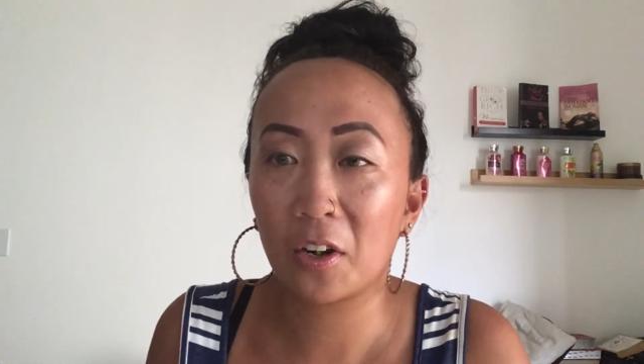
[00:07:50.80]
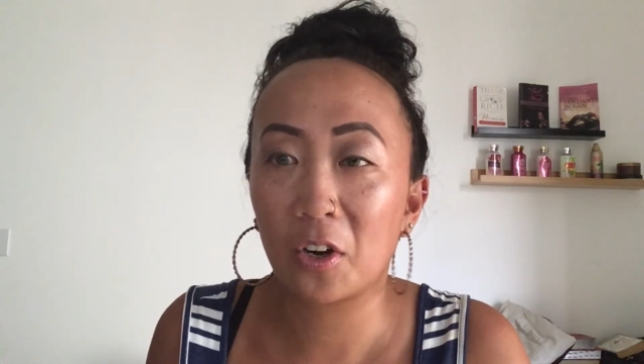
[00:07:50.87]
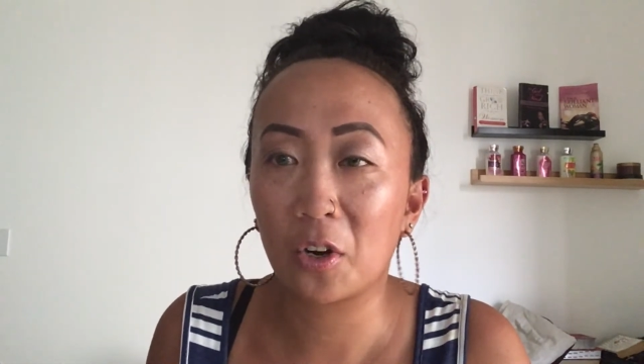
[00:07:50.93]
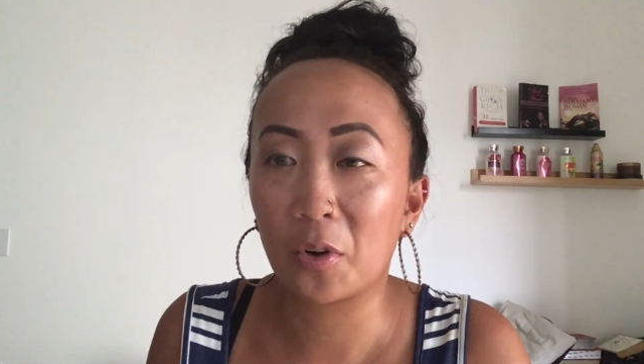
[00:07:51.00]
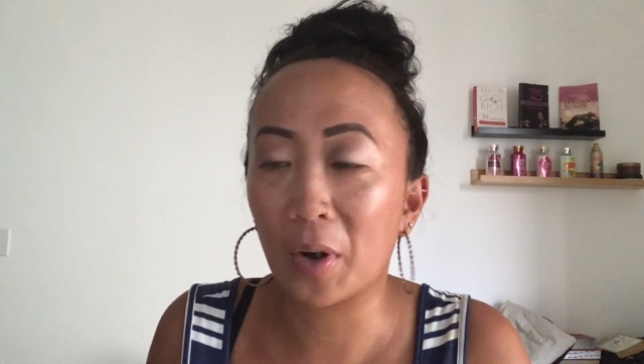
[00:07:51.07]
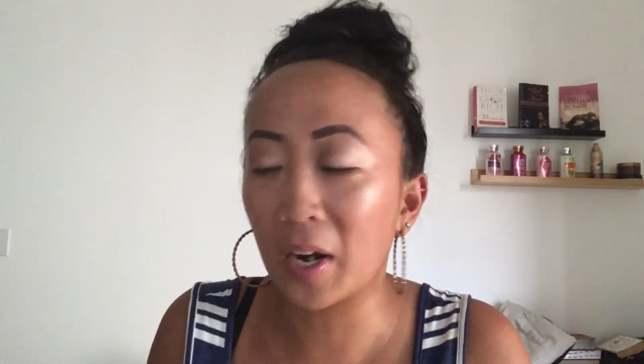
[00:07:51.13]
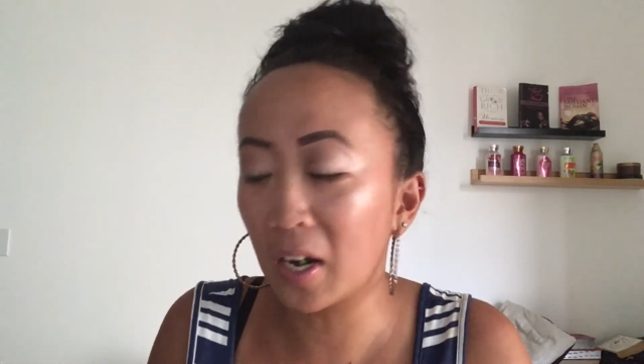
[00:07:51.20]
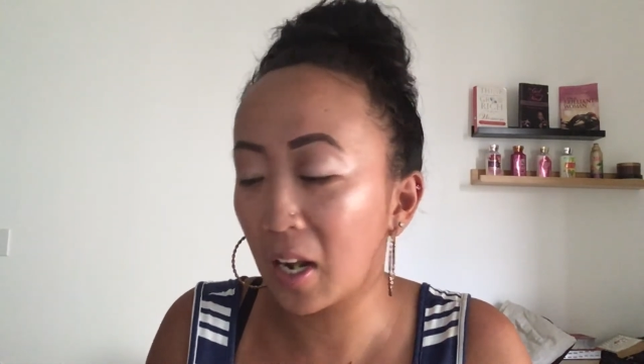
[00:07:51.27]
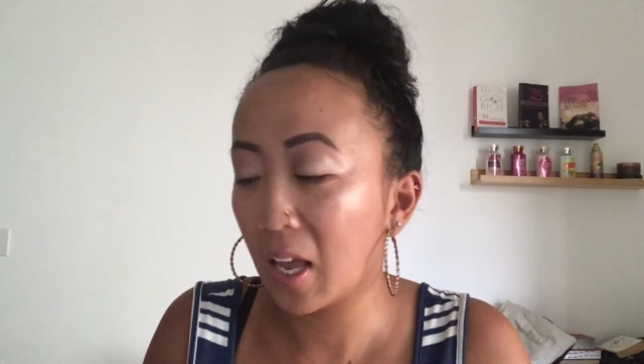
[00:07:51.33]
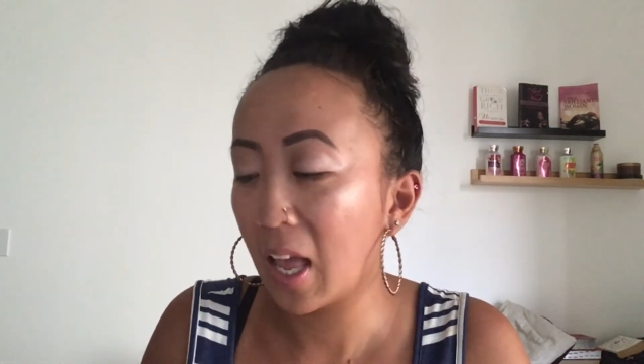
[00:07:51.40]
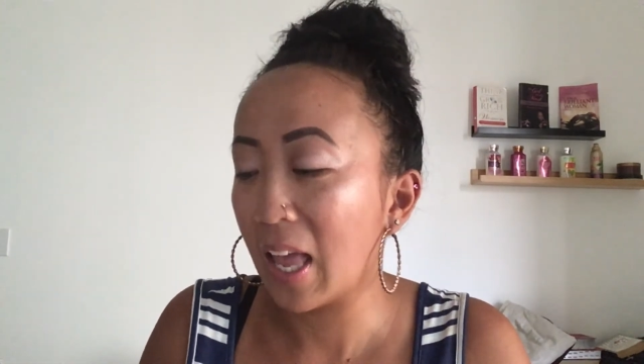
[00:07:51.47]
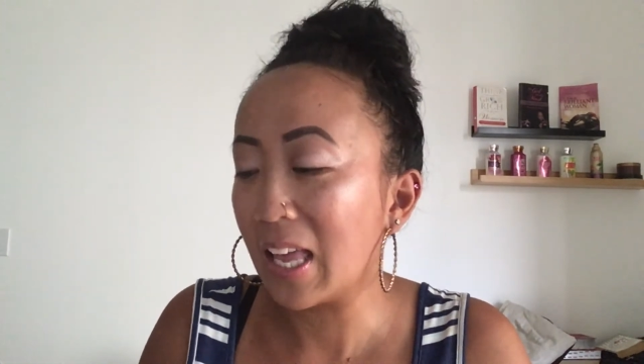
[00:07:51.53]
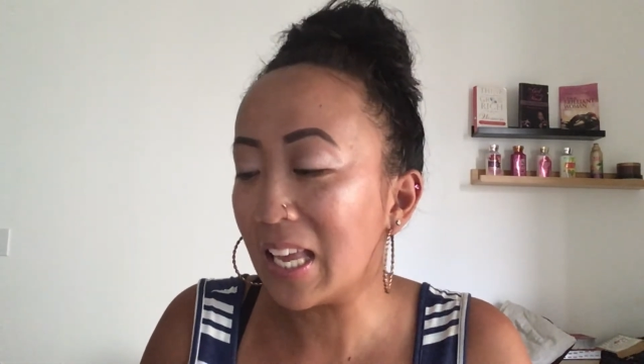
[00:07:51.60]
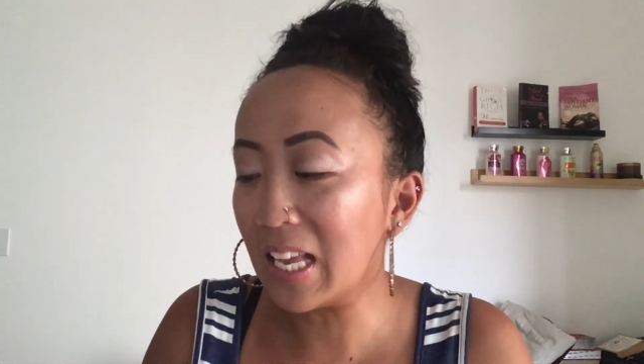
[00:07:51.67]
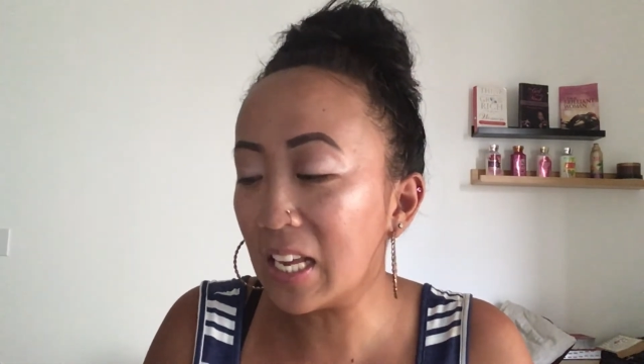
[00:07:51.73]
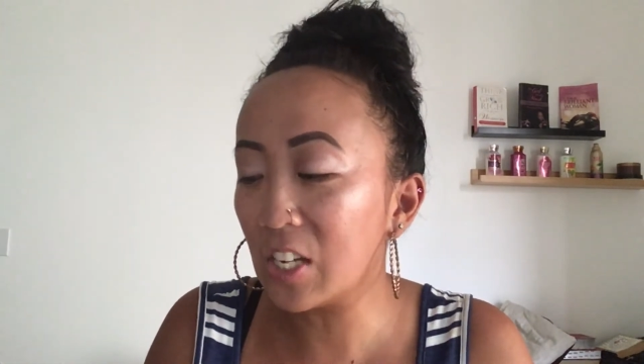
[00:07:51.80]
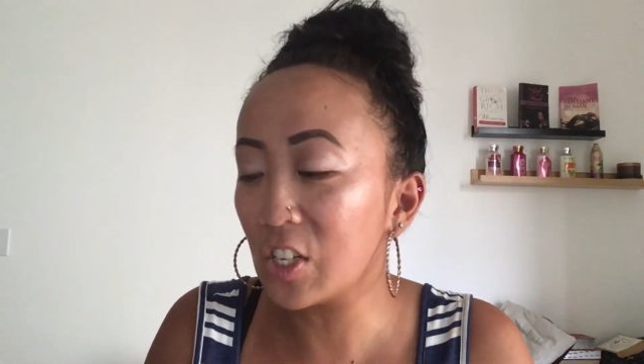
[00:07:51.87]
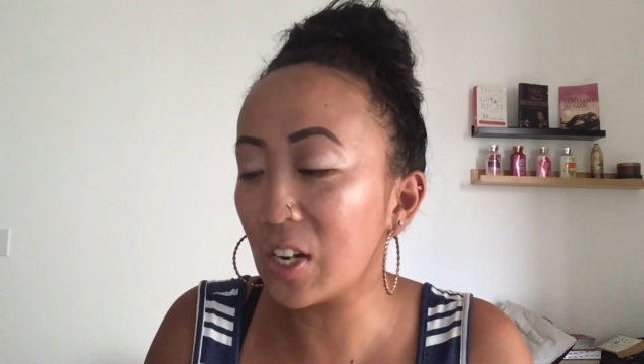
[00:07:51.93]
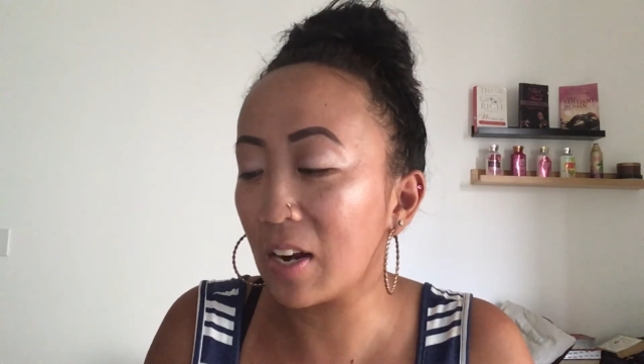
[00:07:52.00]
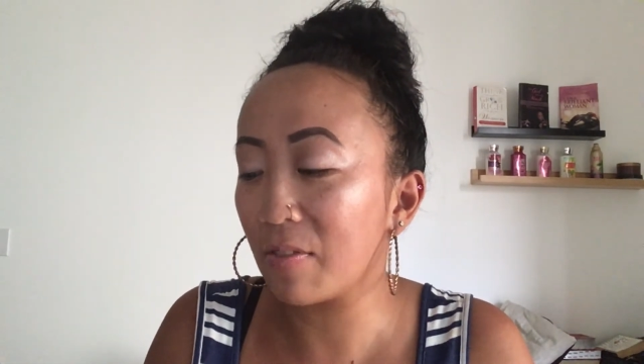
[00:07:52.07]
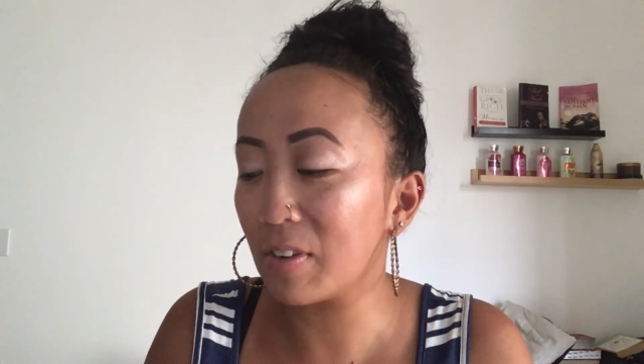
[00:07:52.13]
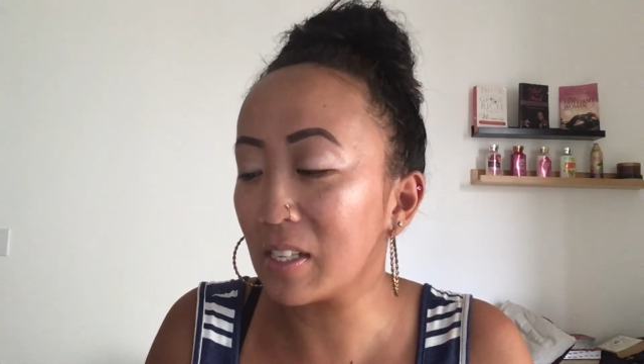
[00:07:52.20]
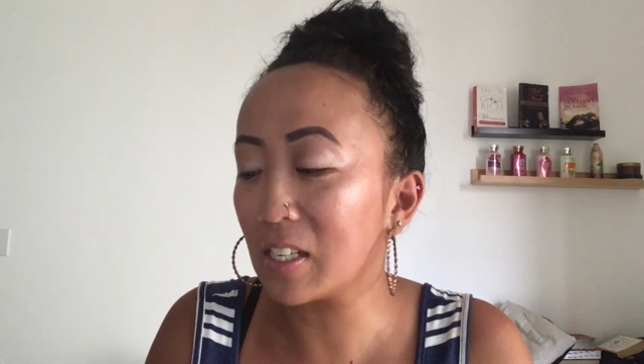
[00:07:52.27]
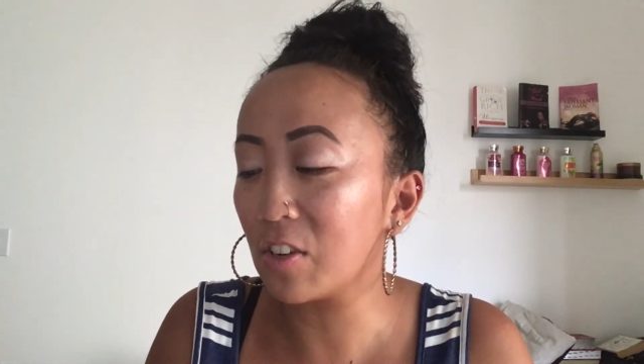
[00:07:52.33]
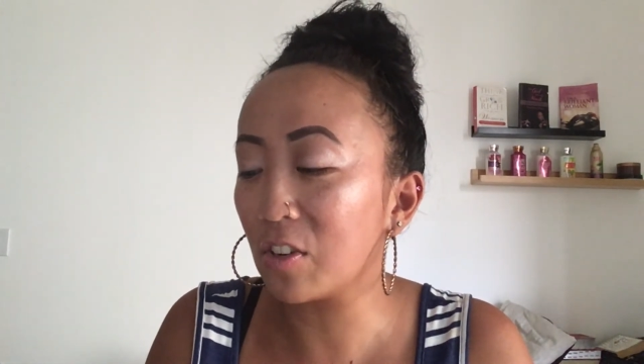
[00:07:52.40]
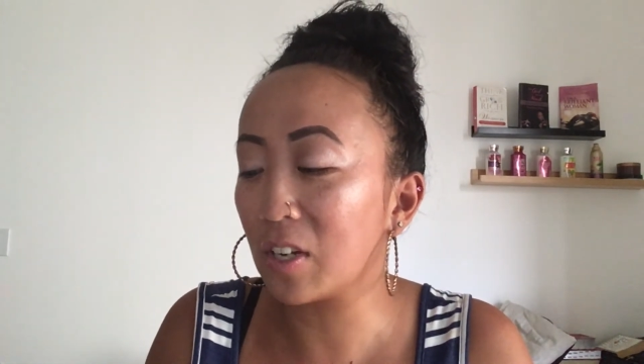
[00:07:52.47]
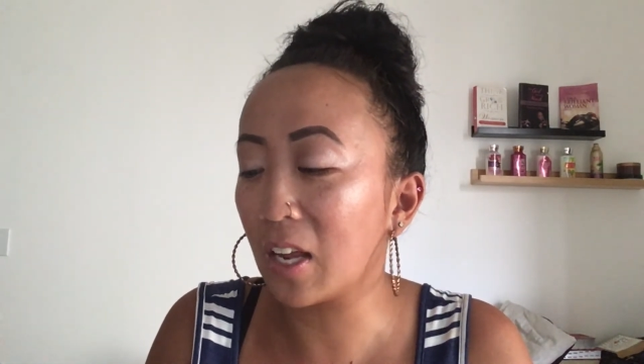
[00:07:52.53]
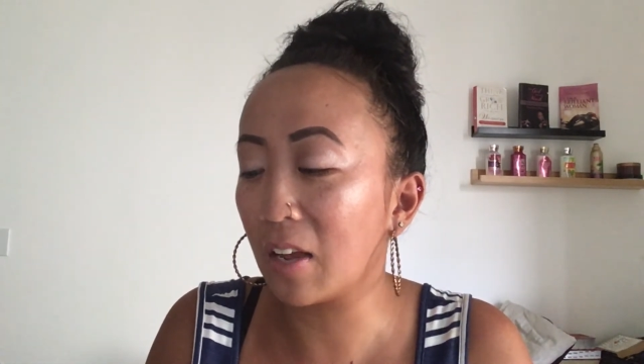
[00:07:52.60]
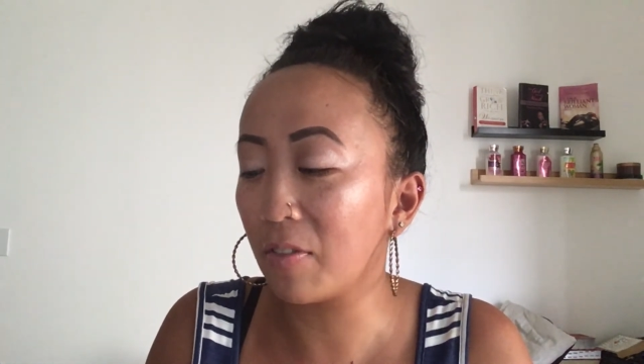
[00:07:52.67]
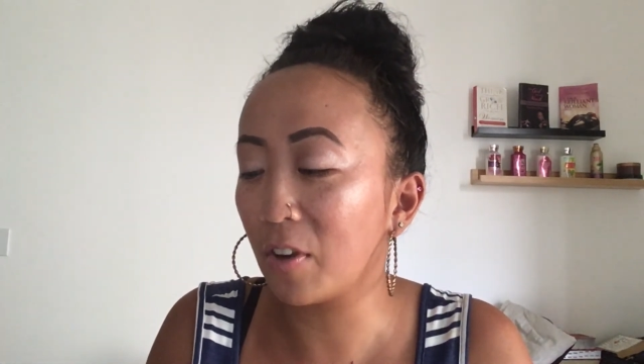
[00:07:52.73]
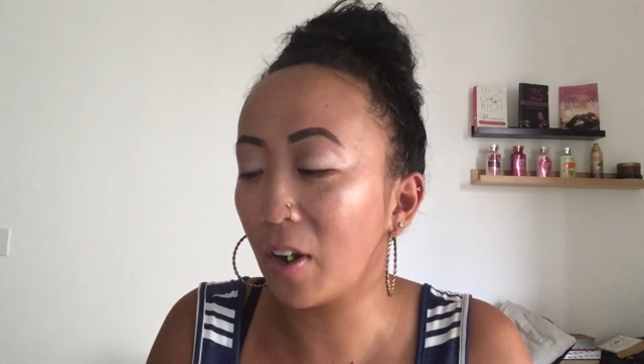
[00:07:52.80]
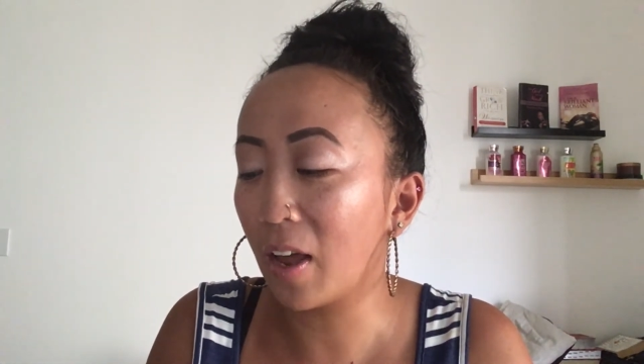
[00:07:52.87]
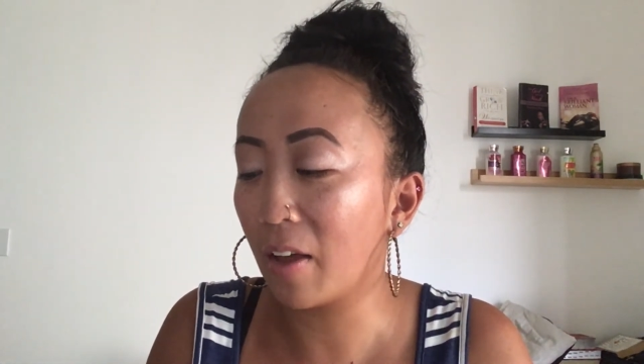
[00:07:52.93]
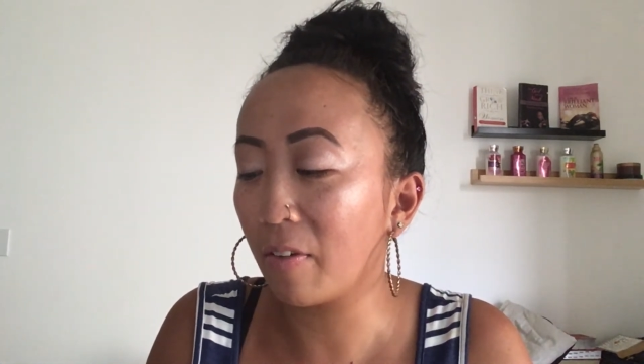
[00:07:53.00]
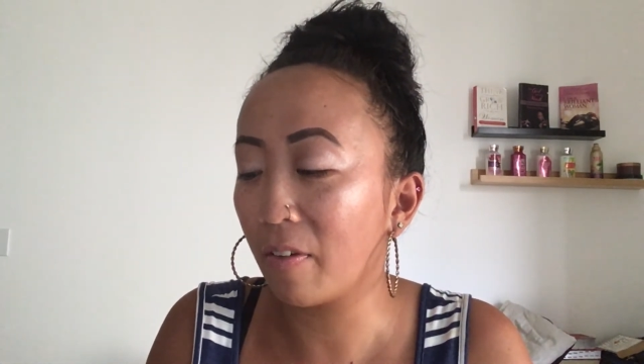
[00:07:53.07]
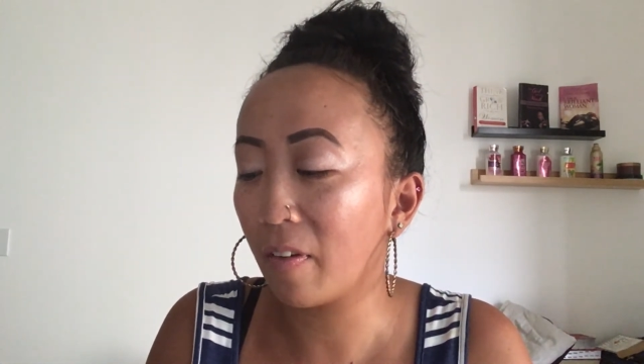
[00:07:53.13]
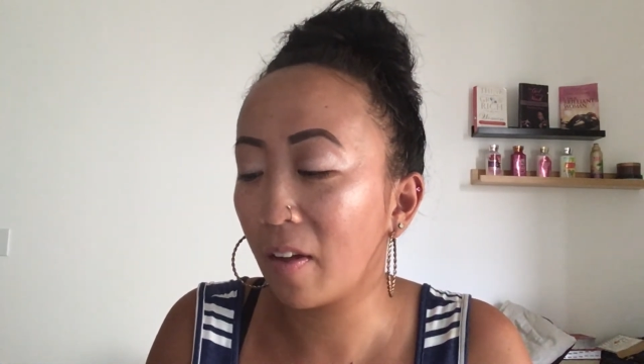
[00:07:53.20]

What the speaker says: right? Each and every single day of your life,